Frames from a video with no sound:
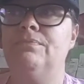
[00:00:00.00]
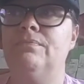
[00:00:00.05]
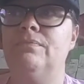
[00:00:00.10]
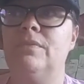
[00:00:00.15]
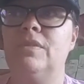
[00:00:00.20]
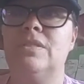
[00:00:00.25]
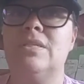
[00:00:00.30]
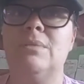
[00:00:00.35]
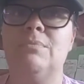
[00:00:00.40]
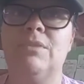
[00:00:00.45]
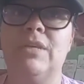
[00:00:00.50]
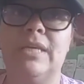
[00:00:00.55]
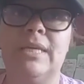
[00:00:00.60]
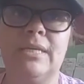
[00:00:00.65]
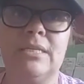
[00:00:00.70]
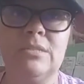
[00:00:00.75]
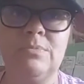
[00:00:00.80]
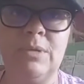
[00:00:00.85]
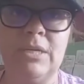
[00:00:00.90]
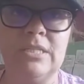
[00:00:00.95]
something
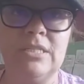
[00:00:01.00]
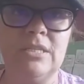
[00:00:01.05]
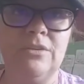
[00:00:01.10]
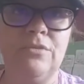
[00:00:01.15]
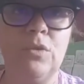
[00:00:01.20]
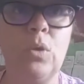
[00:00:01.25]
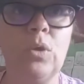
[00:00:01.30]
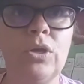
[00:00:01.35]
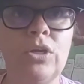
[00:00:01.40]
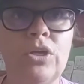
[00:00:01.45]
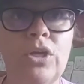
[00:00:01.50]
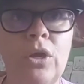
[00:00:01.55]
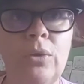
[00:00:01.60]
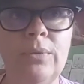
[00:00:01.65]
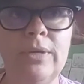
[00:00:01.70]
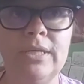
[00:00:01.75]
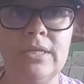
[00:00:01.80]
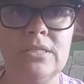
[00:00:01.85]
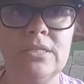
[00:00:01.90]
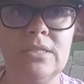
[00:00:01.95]
expensive or
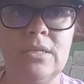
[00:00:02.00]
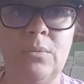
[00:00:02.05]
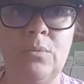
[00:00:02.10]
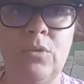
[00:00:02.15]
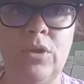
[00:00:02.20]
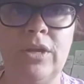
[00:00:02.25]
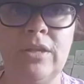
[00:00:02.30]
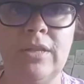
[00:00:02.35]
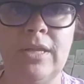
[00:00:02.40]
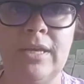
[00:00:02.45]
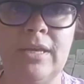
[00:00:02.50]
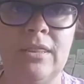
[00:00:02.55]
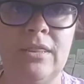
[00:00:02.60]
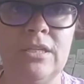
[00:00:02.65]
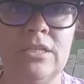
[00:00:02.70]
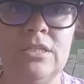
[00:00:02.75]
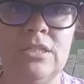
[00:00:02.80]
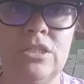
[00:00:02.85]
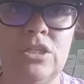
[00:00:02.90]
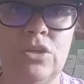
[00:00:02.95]
going somewhere like
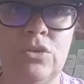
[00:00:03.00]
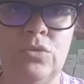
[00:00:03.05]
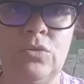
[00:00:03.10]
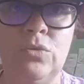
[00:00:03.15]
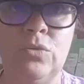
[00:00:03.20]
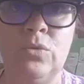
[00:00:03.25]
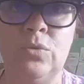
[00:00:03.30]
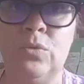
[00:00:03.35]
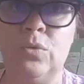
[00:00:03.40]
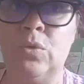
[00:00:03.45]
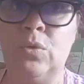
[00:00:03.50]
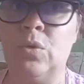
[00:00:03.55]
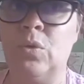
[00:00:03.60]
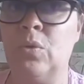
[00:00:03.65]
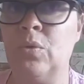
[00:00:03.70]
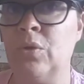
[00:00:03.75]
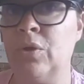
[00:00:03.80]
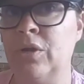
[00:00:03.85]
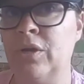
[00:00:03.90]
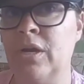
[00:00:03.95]
the zoo
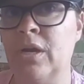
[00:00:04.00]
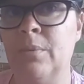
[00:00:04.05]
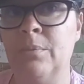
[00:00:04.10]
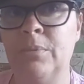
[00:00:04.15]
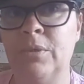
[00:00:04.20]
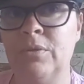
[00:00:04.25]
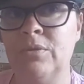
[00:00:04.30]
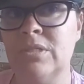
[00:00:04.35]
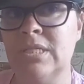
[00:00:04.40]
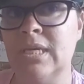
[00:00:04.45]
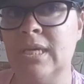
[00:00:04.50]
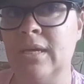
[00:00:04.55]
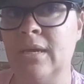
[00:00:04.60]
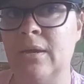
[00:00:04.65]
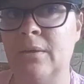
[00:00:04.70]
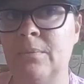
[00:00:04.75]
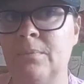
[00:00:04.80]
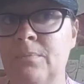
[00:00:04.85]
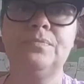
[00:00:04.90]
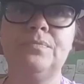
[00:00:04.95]
or a
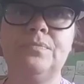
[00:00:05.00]
museum.